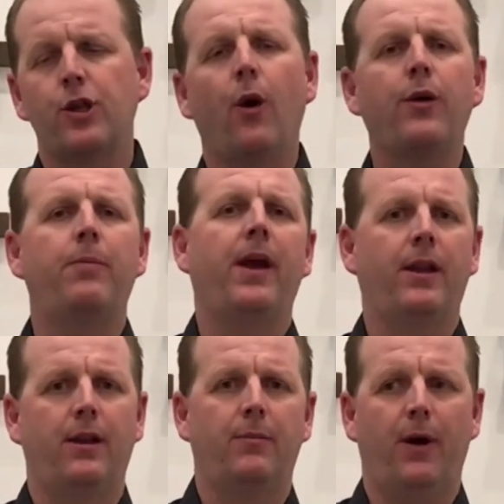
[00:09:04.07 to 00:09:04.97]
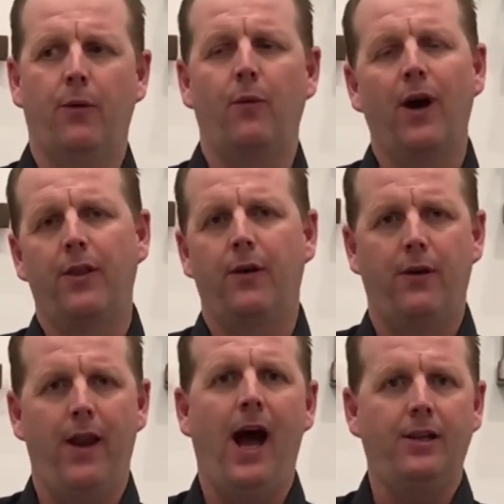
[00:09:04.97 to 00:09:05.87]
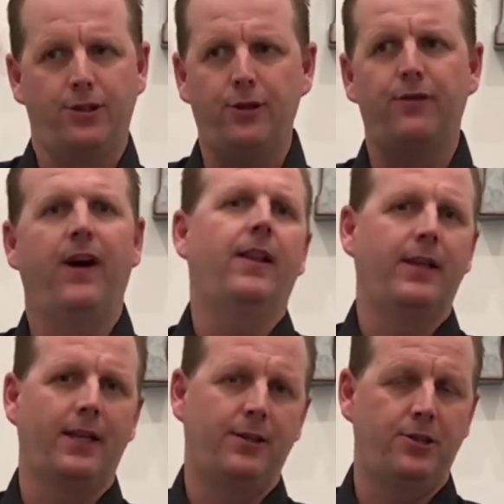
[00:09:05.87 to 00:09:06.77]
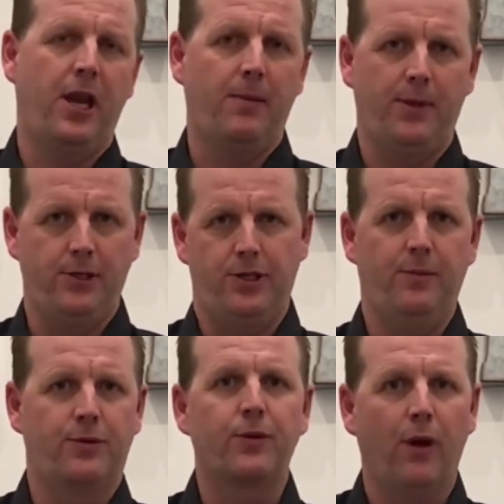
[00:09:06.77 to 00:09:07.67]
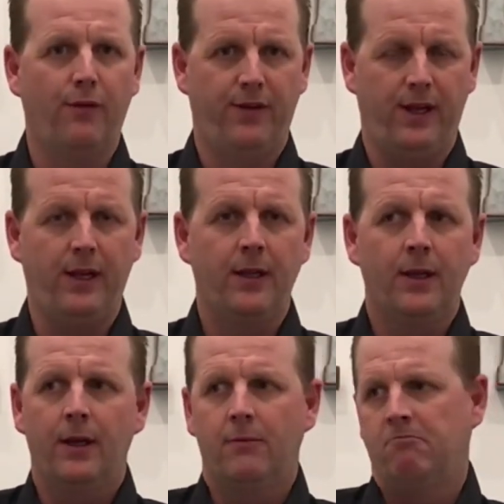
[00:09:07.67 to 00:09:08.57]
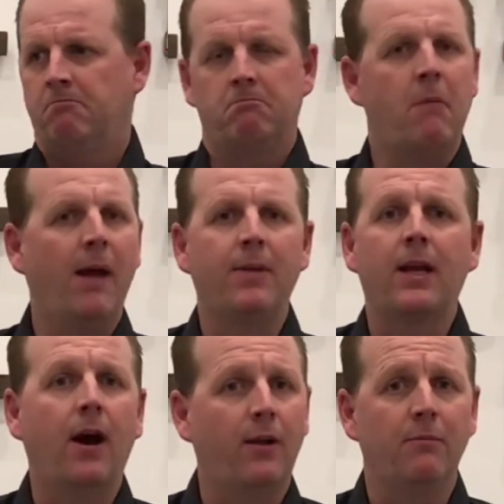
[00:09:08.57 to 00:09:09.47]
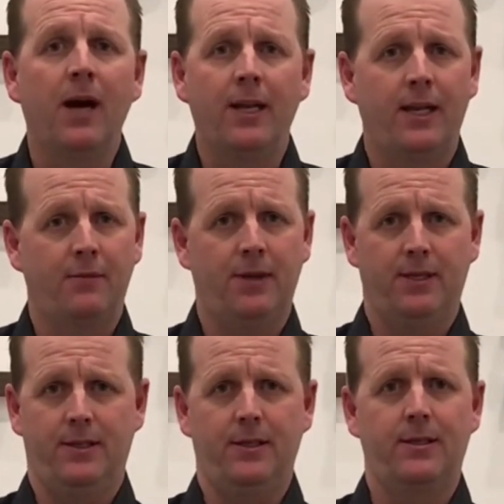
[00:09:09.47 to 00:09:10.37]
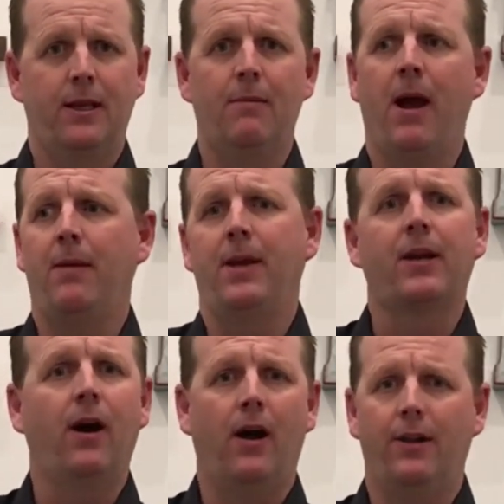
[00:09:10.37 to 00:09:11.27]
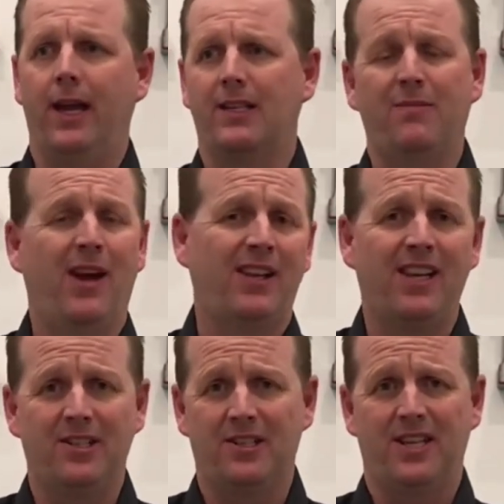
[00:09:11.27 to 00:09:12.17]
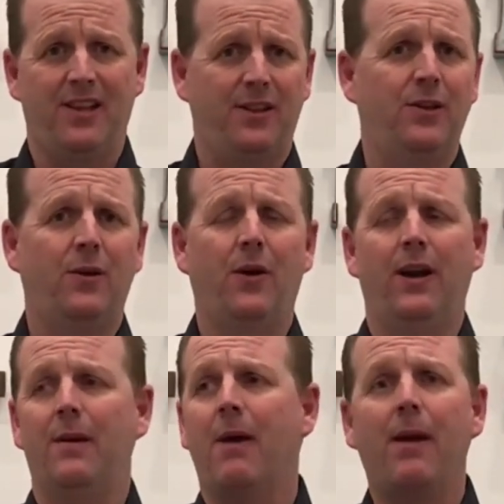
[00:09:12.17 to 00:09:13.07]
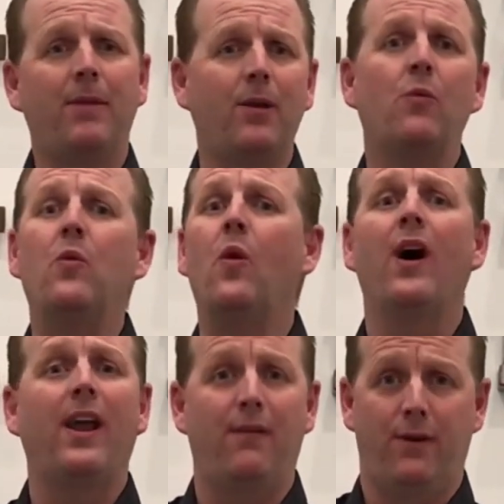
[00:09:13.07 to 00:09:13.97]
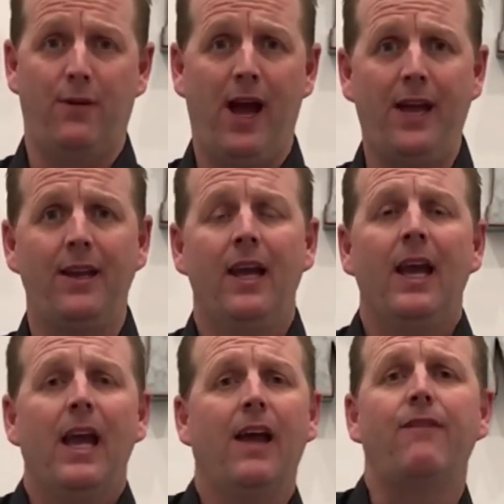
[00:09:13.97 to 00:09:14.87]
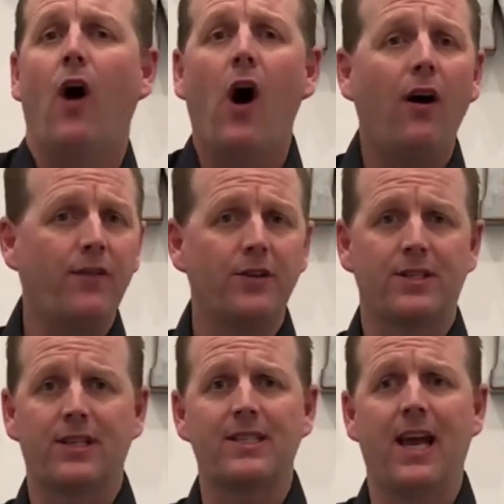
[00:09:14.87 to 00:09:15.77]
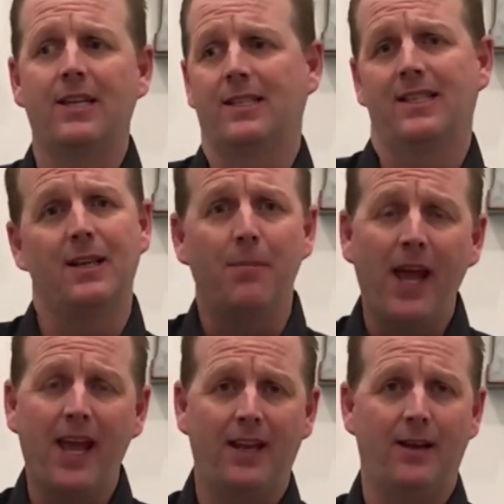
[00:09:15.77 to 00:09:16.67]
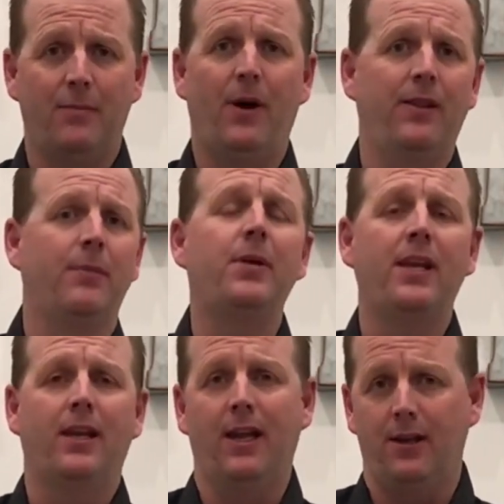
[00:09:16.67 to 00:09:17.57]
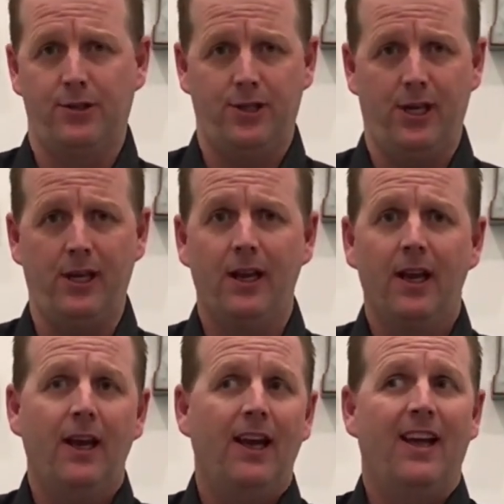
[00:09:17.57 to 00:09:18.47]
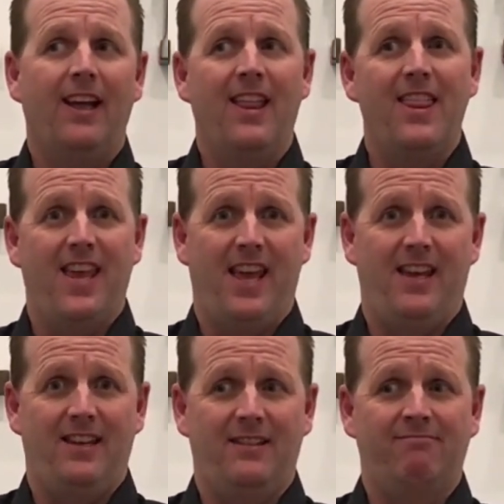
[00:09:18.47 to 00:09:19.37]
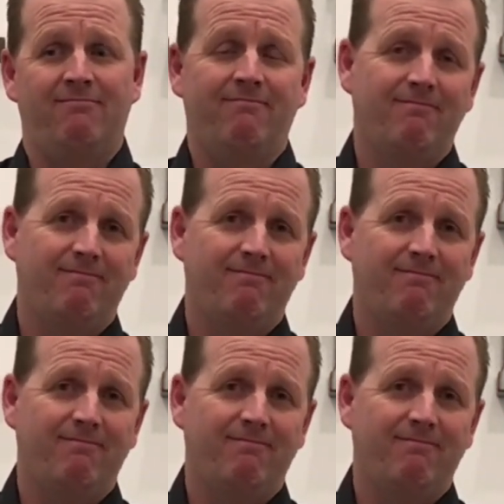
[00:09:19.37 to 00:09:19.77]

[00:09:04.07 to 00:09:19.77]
so dependent upon whether or not you finally get the championship trophy, it might be called money in business. It might be called X amount of gadgets out the door. It might be whatever, right? If all of your success is dependent upon the P&L sheet, then